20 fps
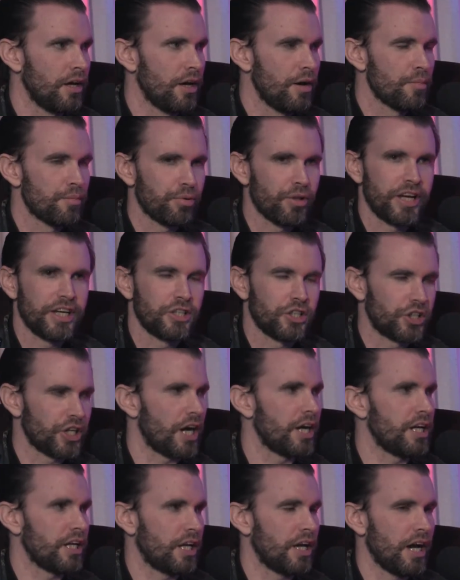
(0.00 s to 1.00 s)
playing
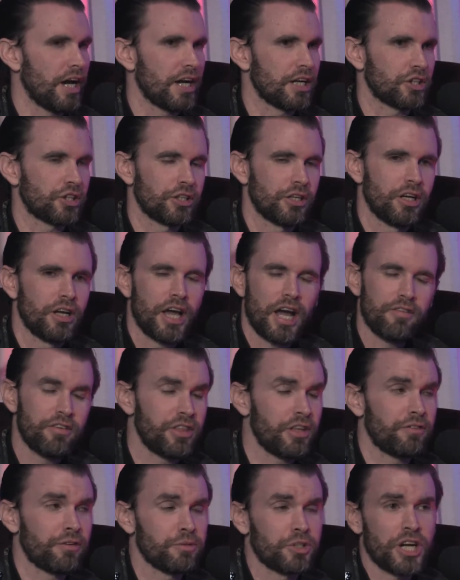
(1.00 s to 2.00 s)
Johnny Cash,
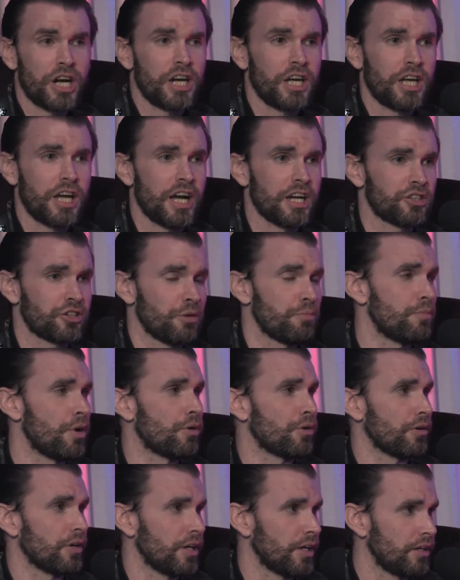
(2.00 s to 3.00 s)
everything from Johnny Cash to
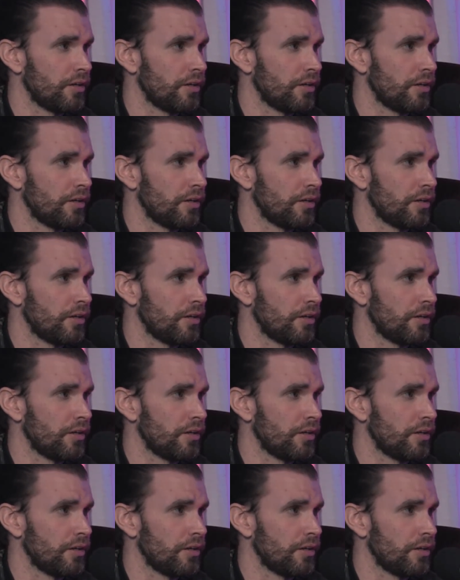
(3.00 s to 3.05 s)
Motorhead,